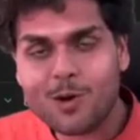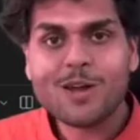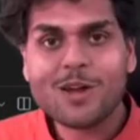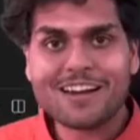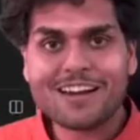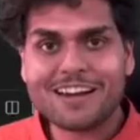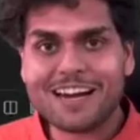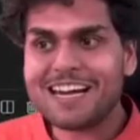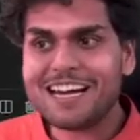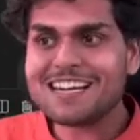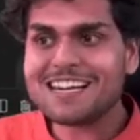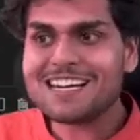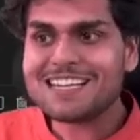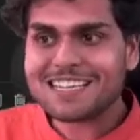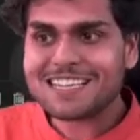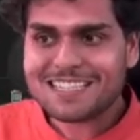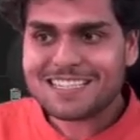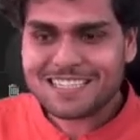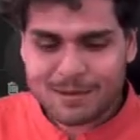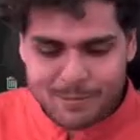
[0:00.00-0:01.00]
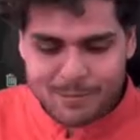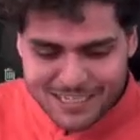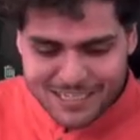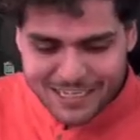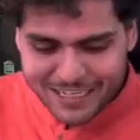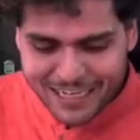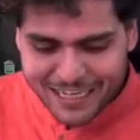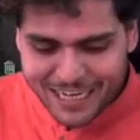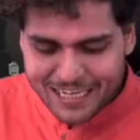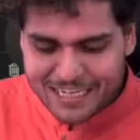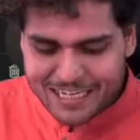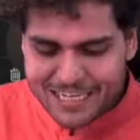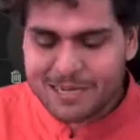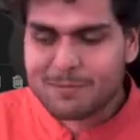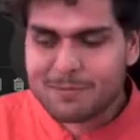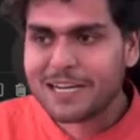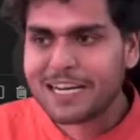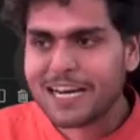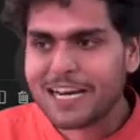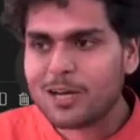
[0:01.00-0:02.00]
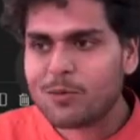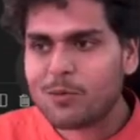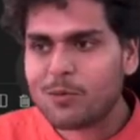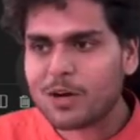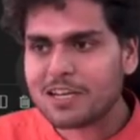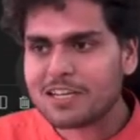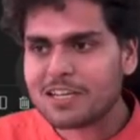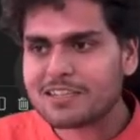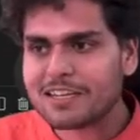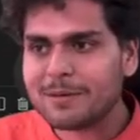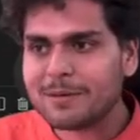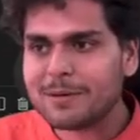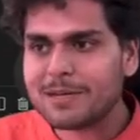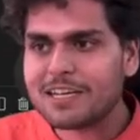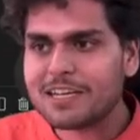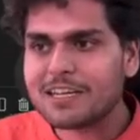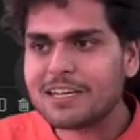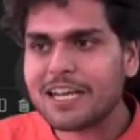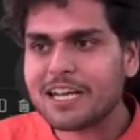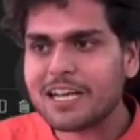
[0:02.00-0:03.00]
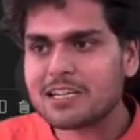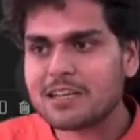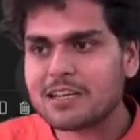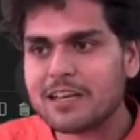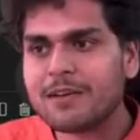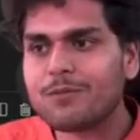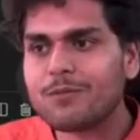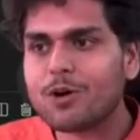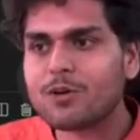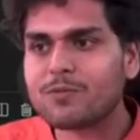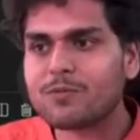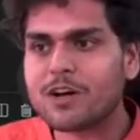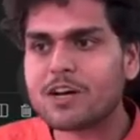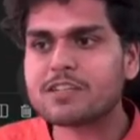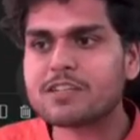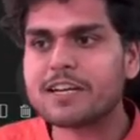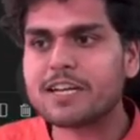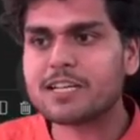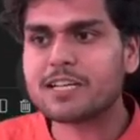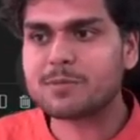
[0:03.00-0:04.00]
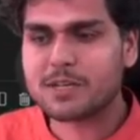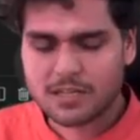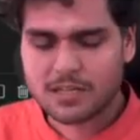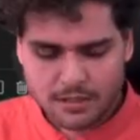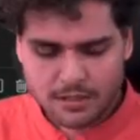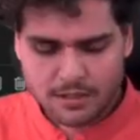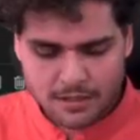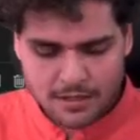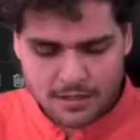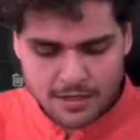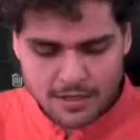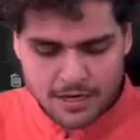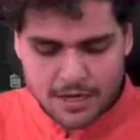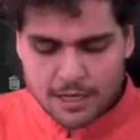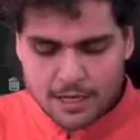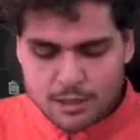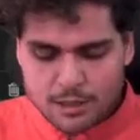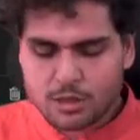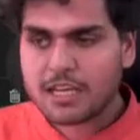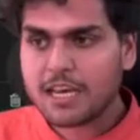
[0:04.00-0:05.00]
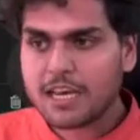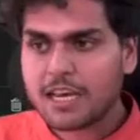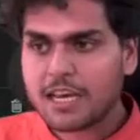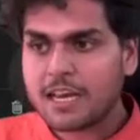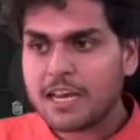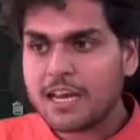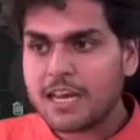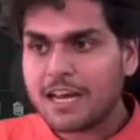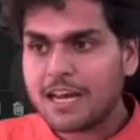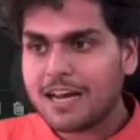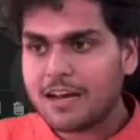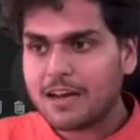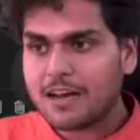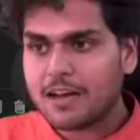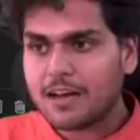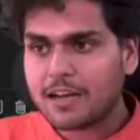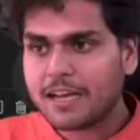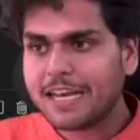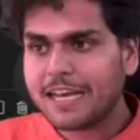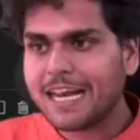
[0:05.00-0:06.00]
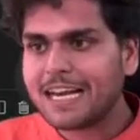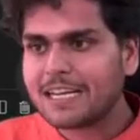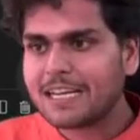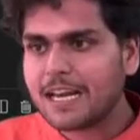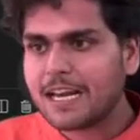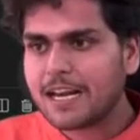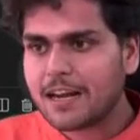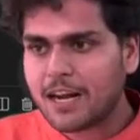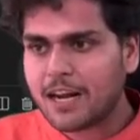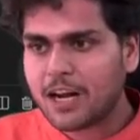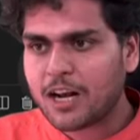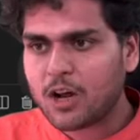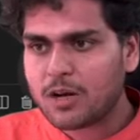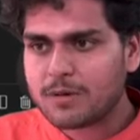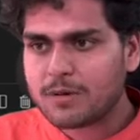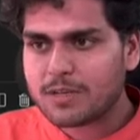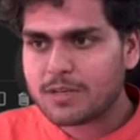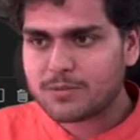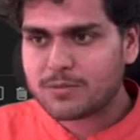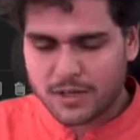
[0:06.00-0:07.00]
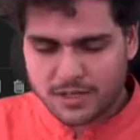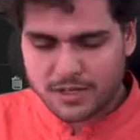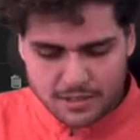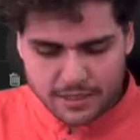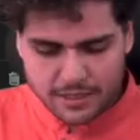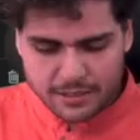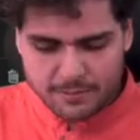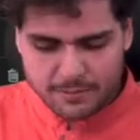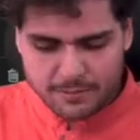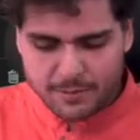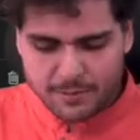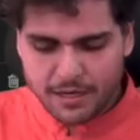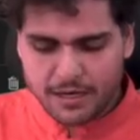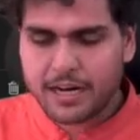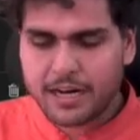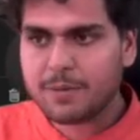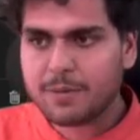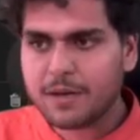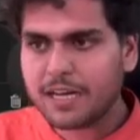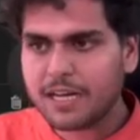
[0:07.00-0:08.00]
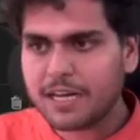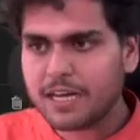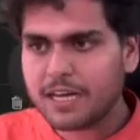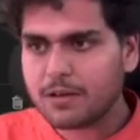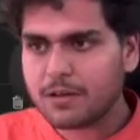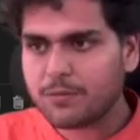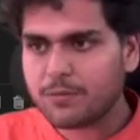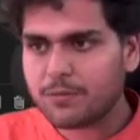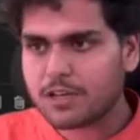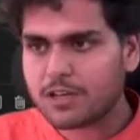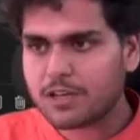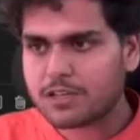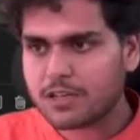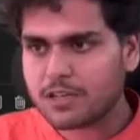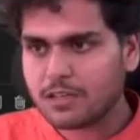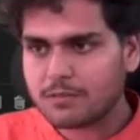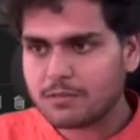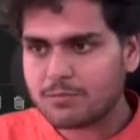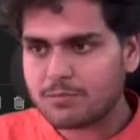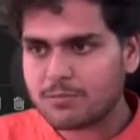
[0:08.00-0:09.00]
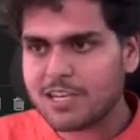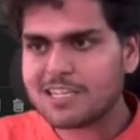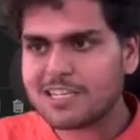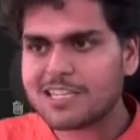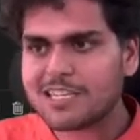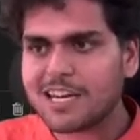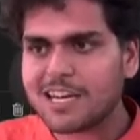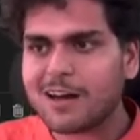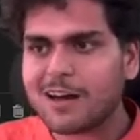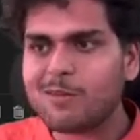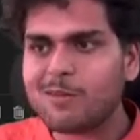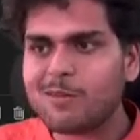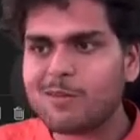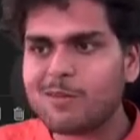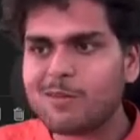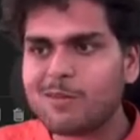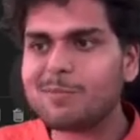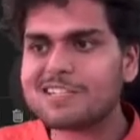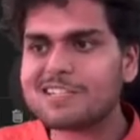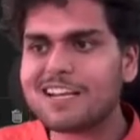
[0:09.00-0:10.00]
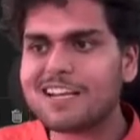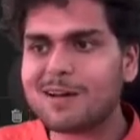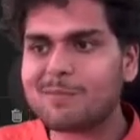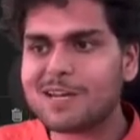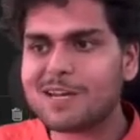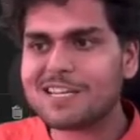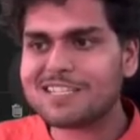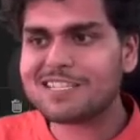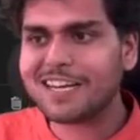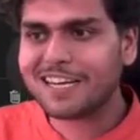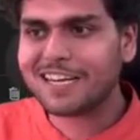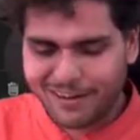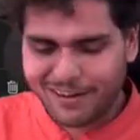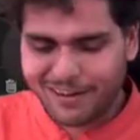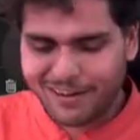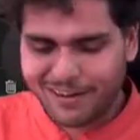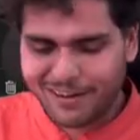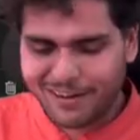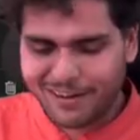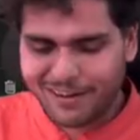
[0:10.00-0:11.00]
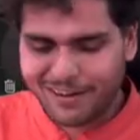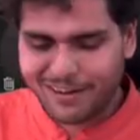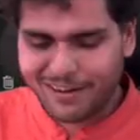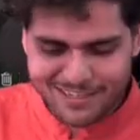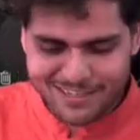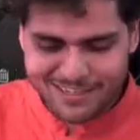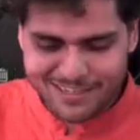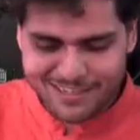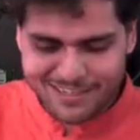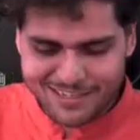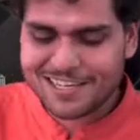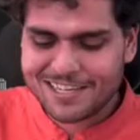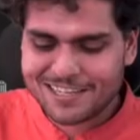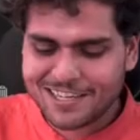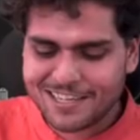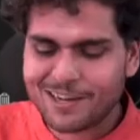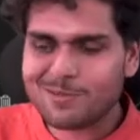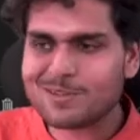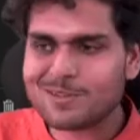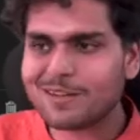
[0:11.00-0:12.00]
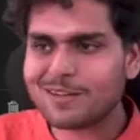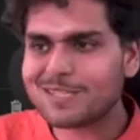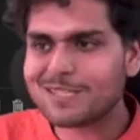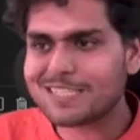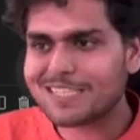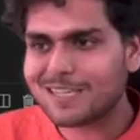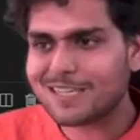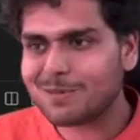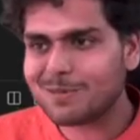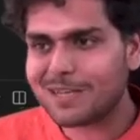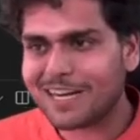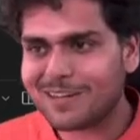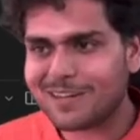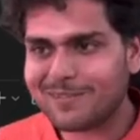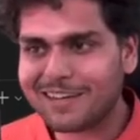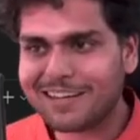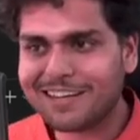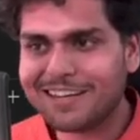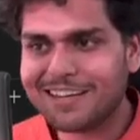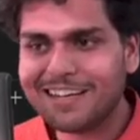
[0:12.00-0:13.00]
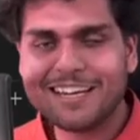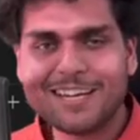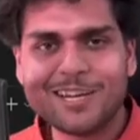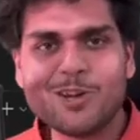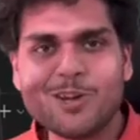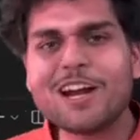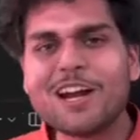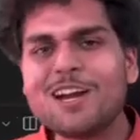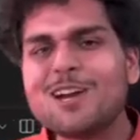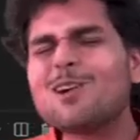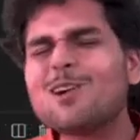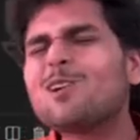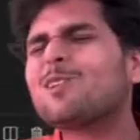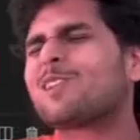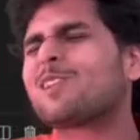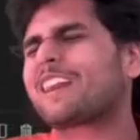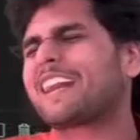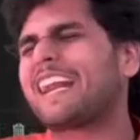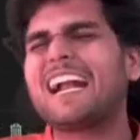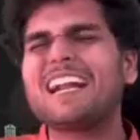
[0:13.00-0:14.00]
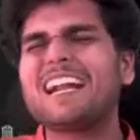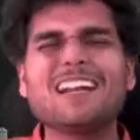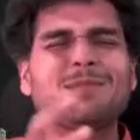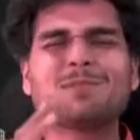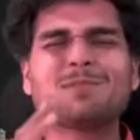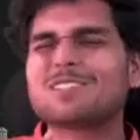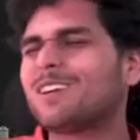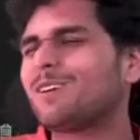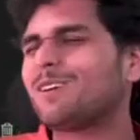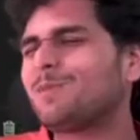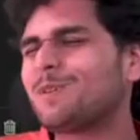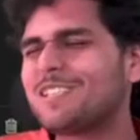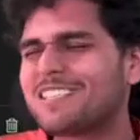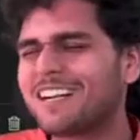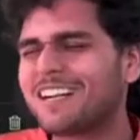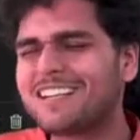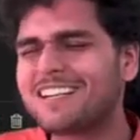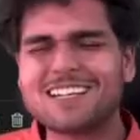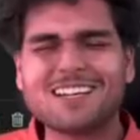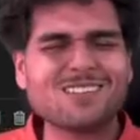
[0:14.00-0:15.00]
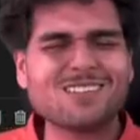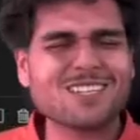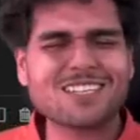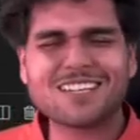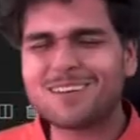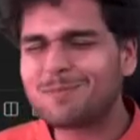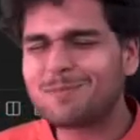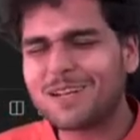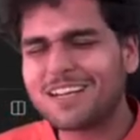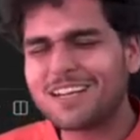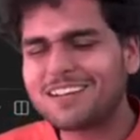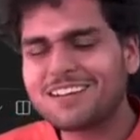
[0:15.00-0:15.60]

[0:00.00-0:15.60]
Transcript: Right? It's amazing, right? me tell you what is immediately an invoked function expression. So see, create an anonymous function. Let me create a function. See, JavaScript is an amazing language, right? I just love JavaScript that way. You can do random stuff inside JavaScript, and